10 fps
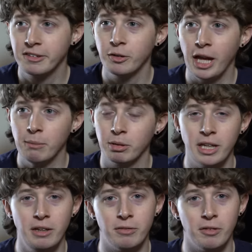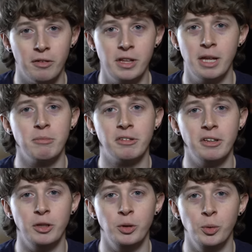I still can't believe the
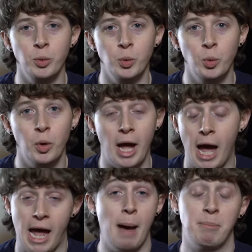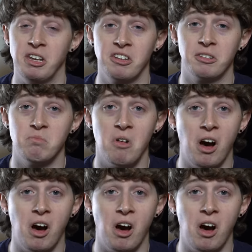MCU happened.